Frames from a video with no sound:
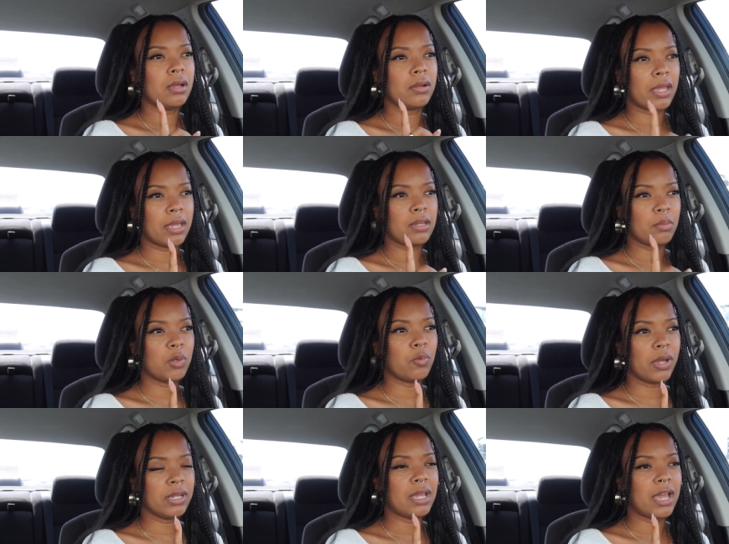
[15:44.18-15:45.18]
Okay, number
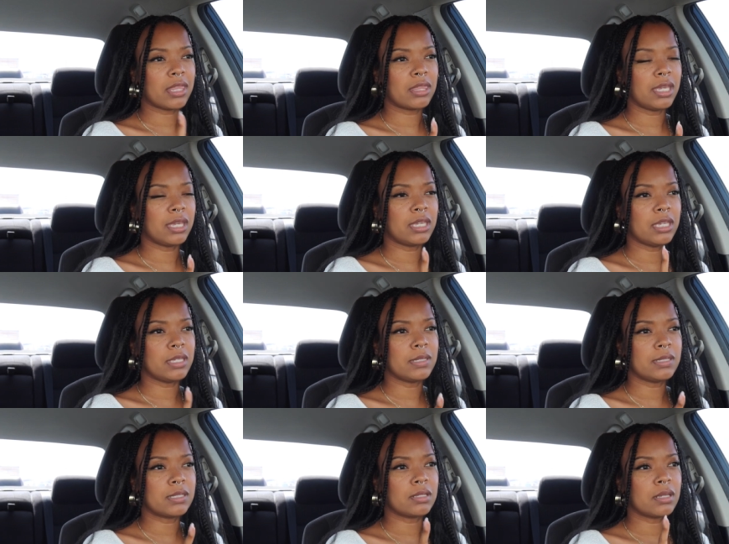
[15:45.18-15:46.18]
1, I think
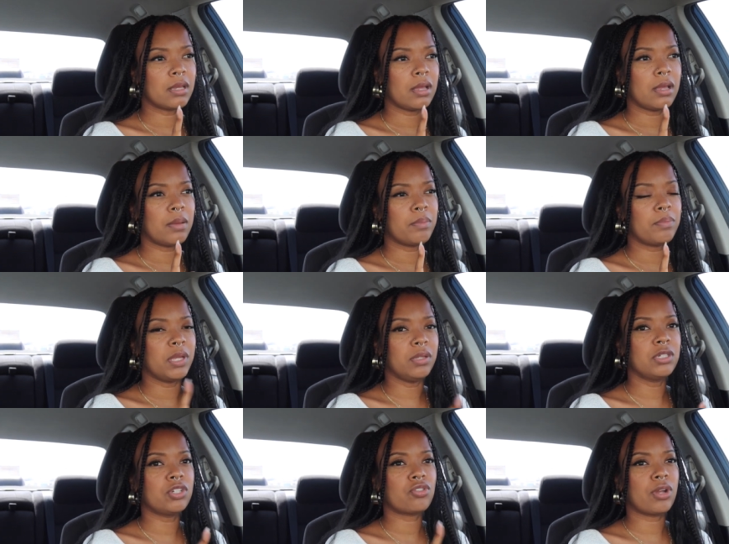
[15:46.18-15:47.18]
is
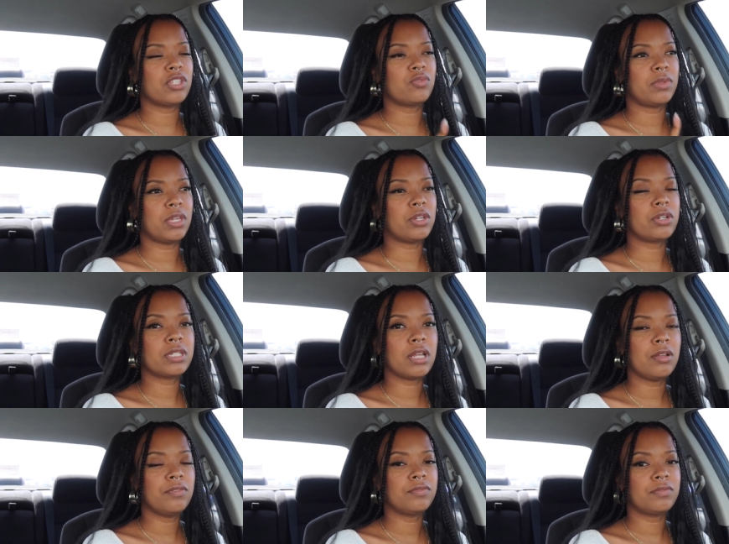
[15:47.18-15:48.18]
building trust within
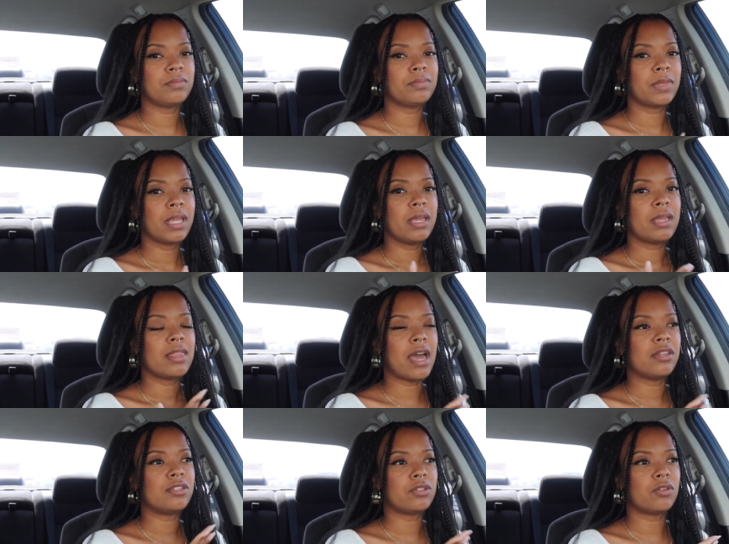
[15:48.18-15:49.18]
yourself
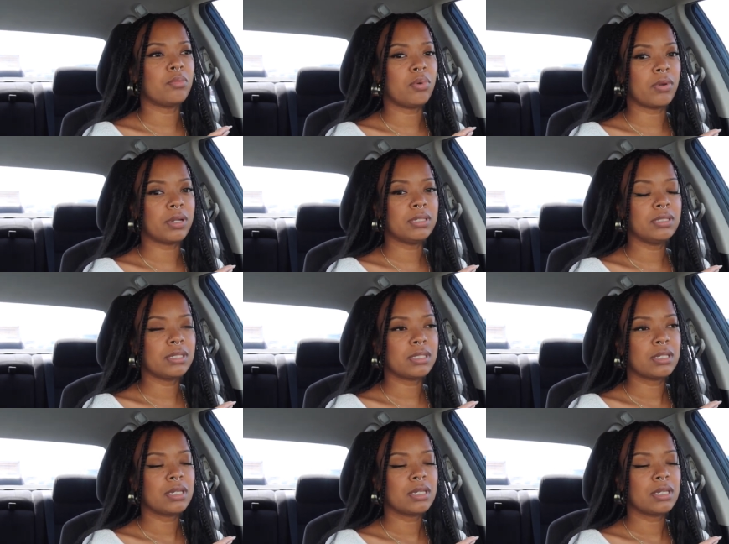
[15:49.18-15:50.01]
that is so important.